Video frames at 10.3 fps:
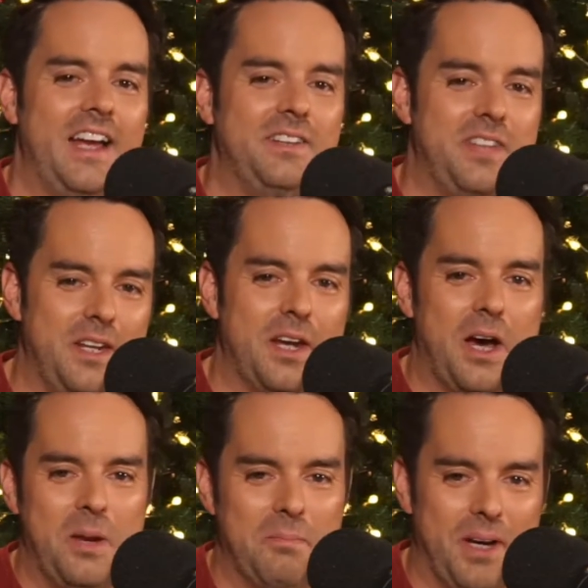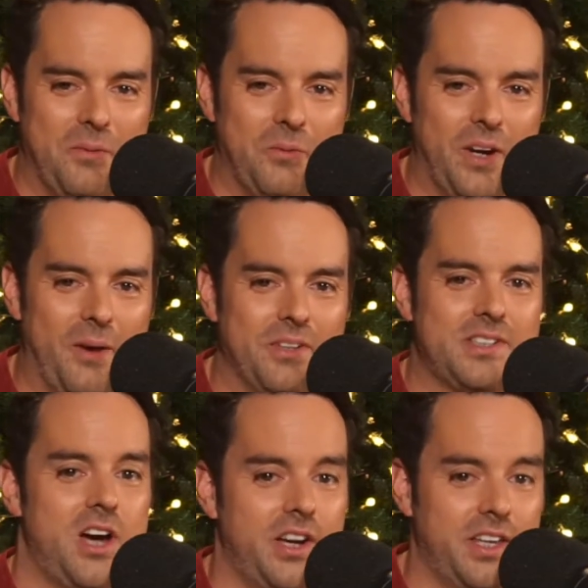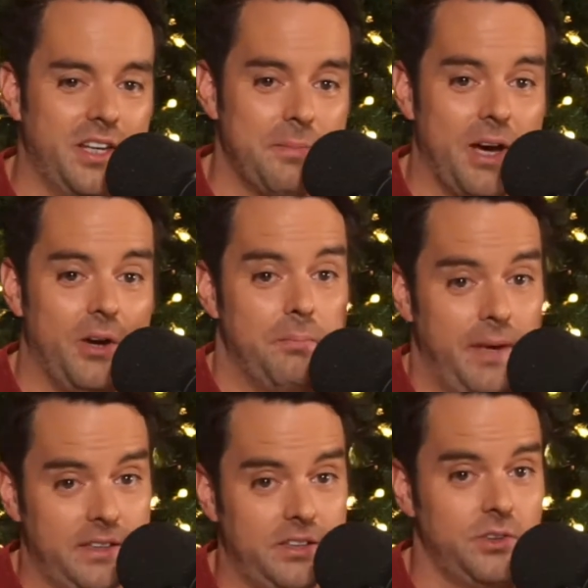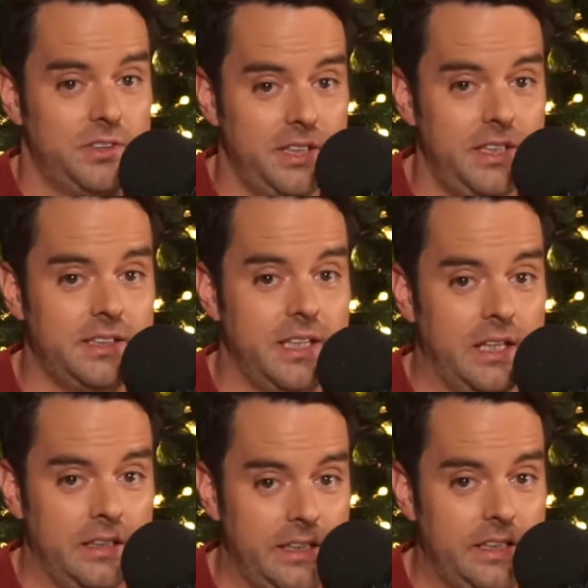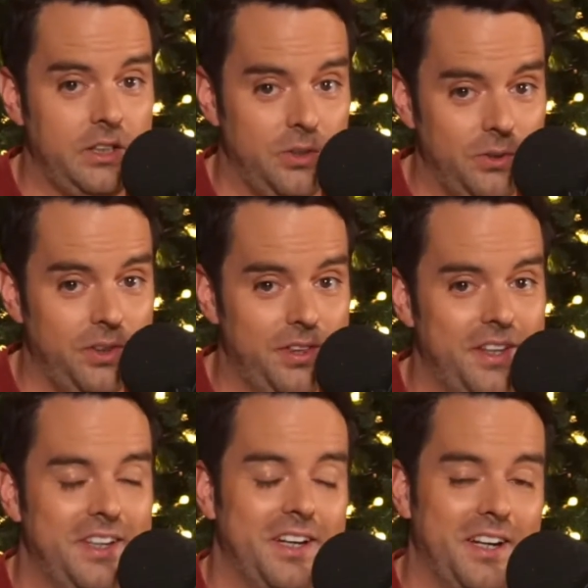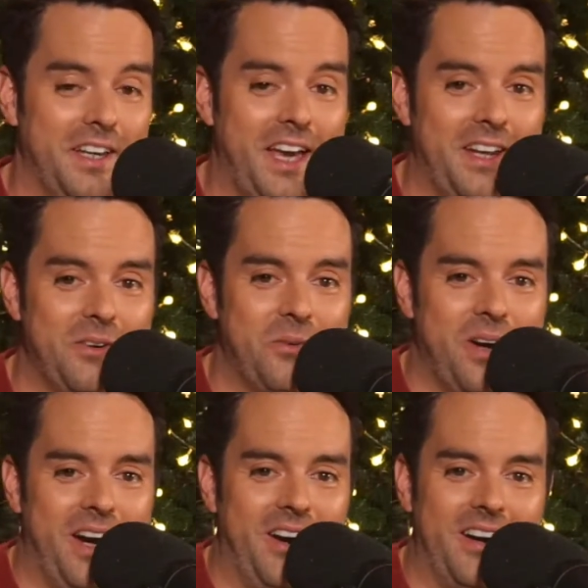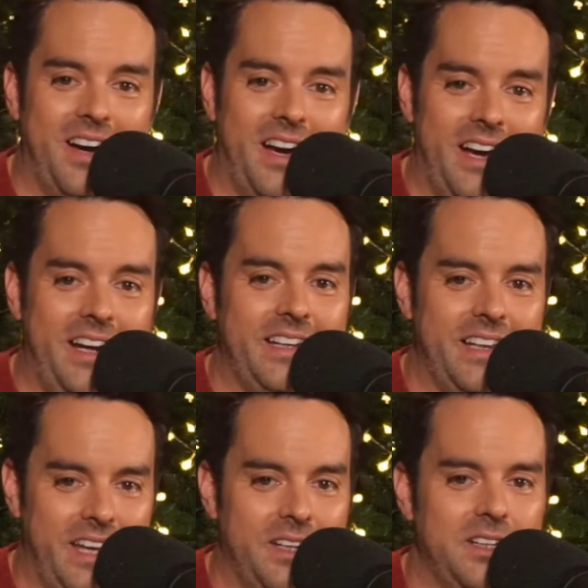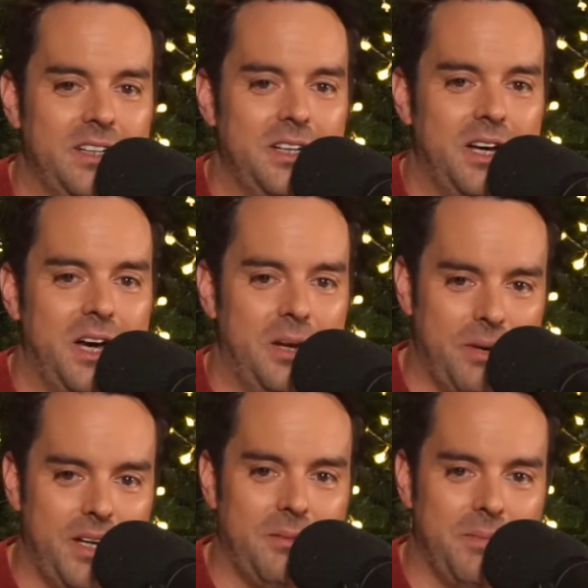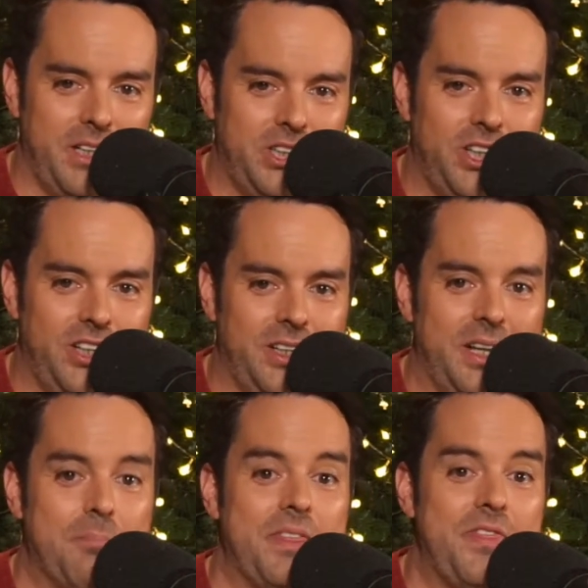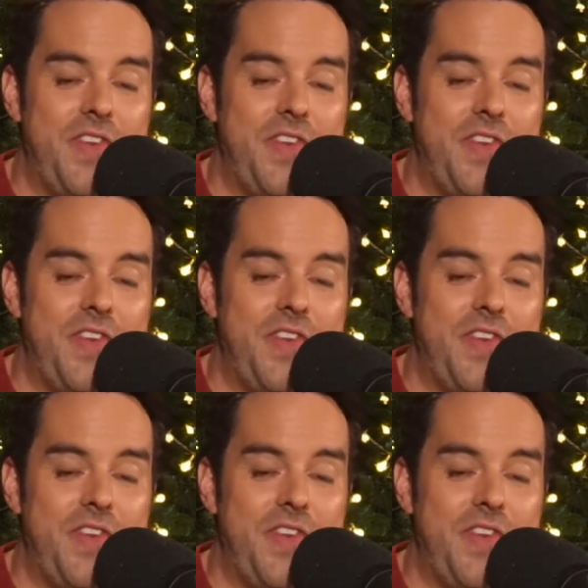I did unbutton when I was talking about Mexico City's elite youth again, where I again unbutton my shirt.